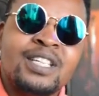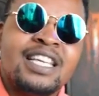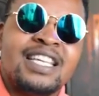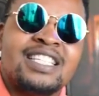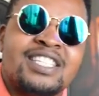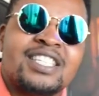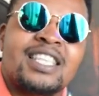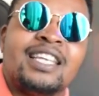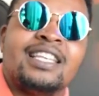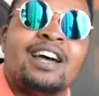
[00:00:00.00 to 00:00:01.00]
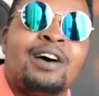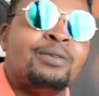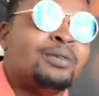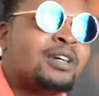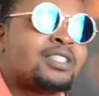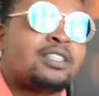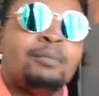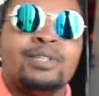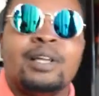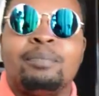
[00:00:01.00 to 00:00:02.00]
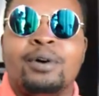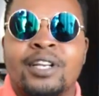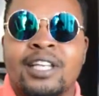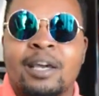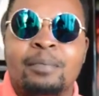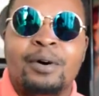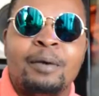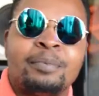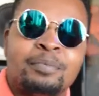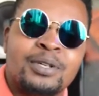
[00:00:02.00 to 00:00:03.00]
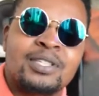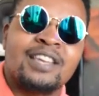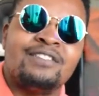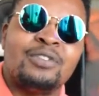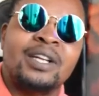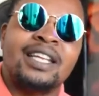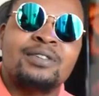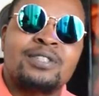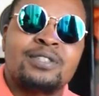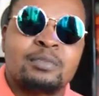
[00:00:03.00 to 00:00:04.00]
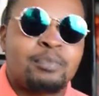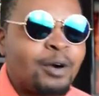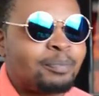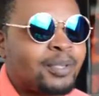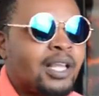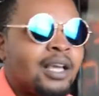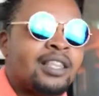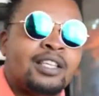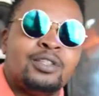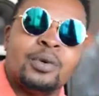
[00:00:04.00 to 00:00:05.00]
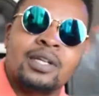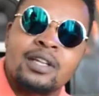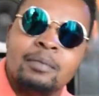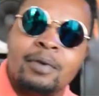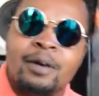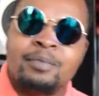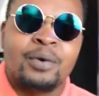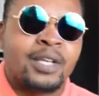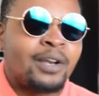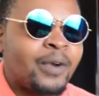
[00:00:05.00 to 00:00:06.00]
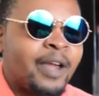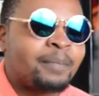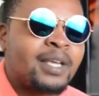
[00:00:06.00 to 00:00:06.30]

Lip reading: It's just that now stumbled upon hip hop because everyone else is popular, they're doing hip hop, they want to rap,